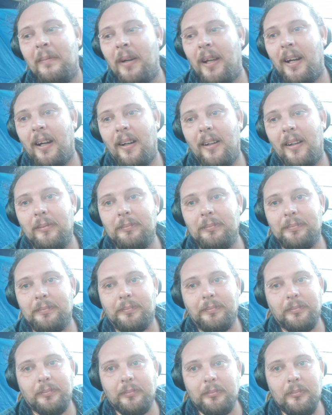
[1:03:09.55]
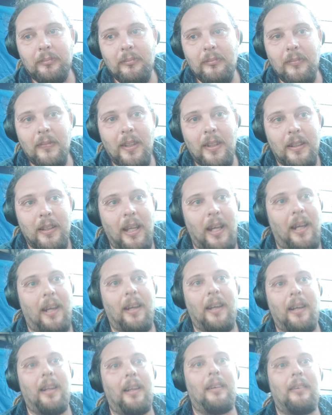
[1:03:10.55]
But
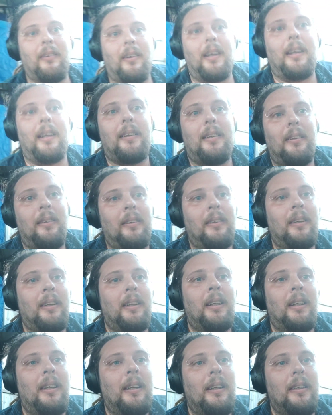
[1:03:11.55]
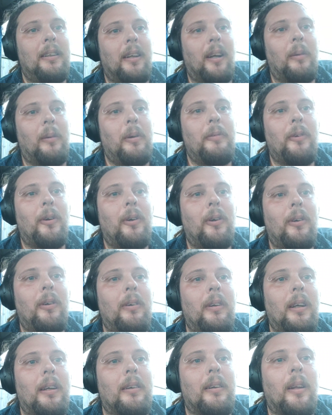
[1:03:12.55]
yeah, and then like, we've
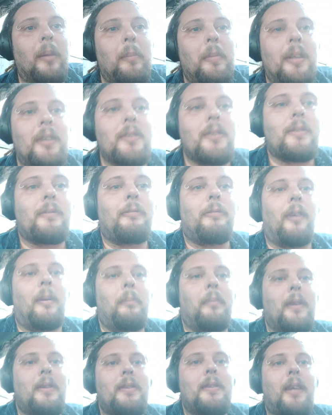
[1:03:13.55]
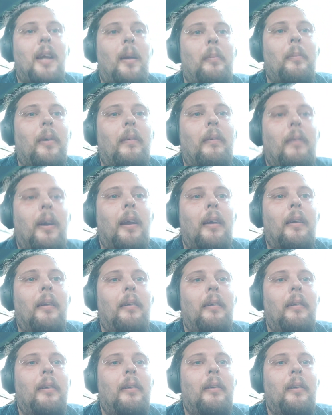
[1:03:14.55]
all. Hang on, let me just flip this camera
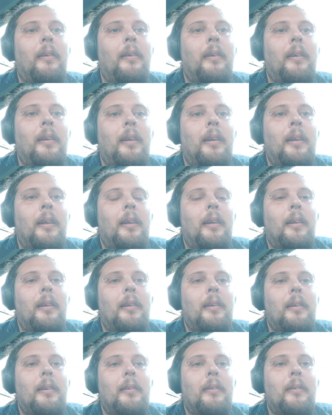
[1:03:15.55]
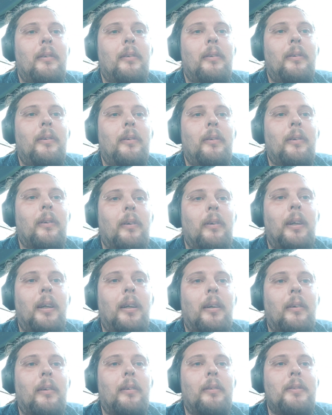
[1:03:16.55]
around. Oh,
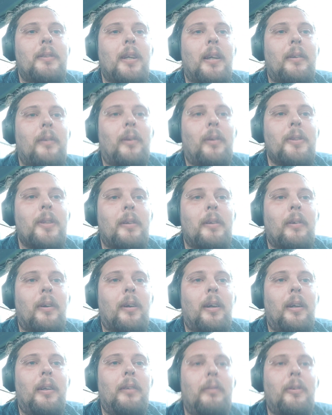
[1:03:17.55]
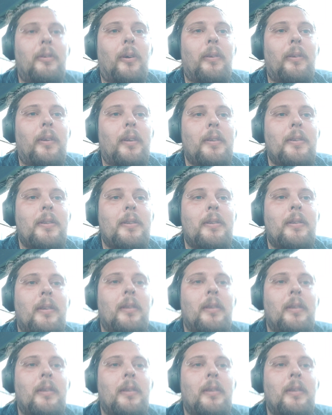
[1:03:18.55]
hang on, technology, Ryan, you've got this.